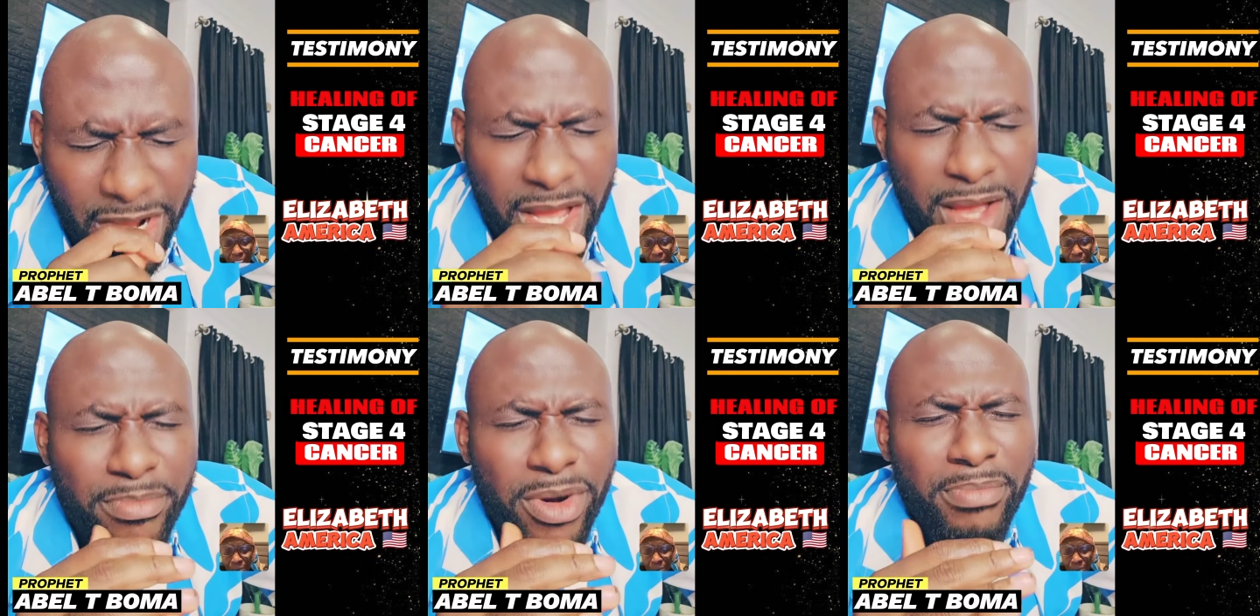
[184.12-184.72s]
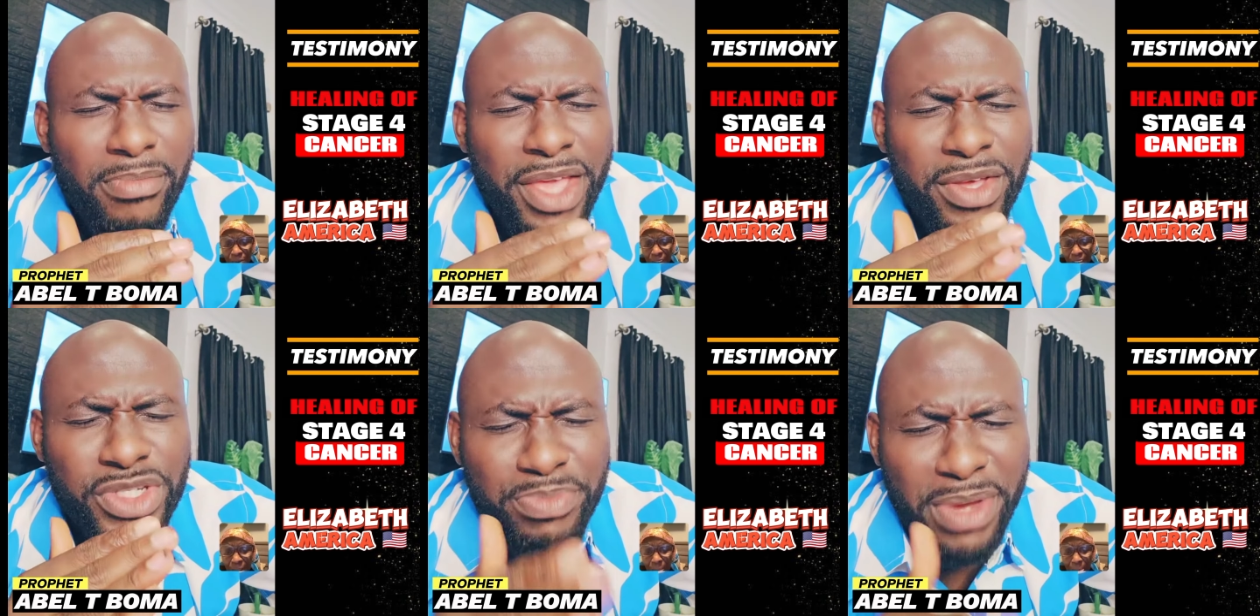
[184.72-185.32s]
but by your
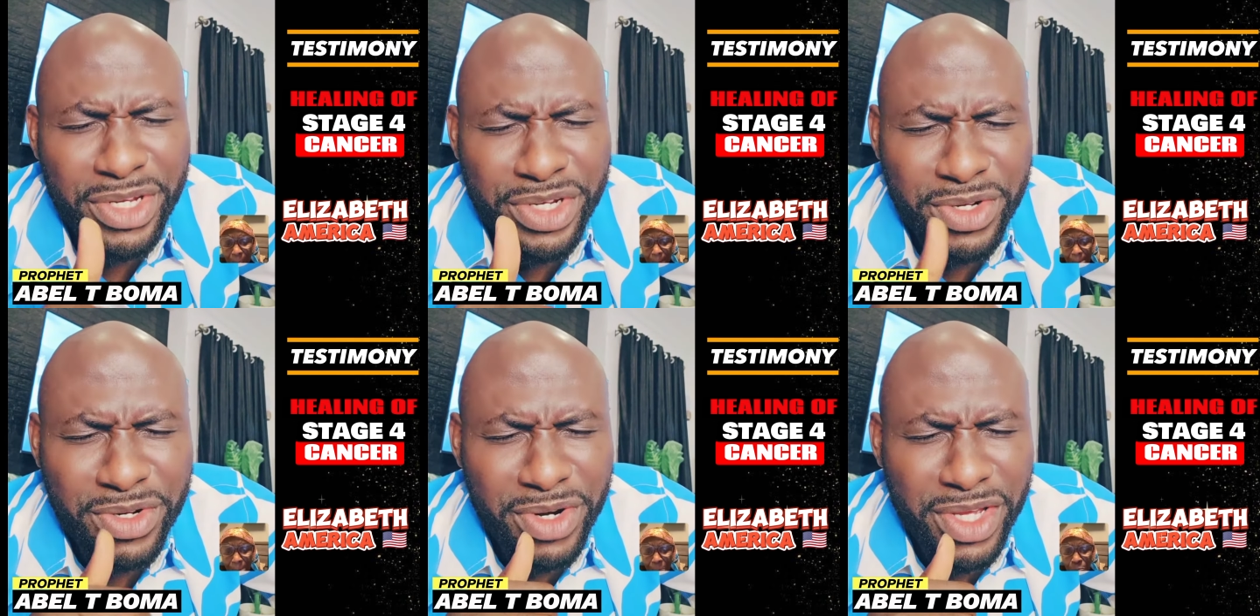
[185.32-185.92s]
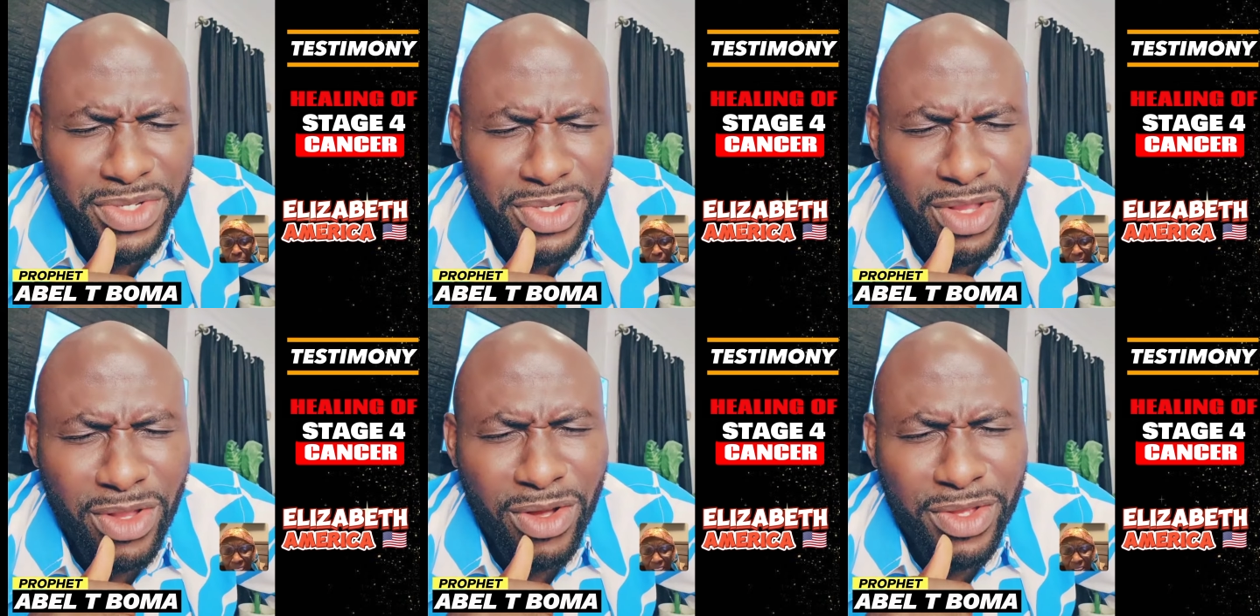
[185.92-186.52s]
special grace,
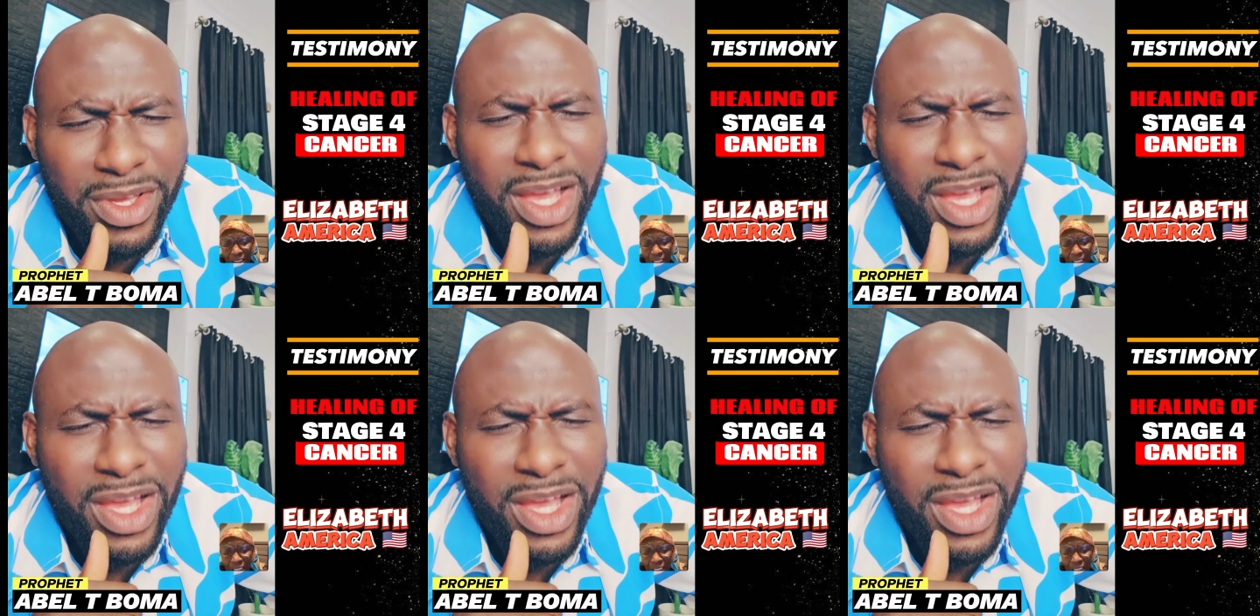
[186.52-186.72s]
Lord.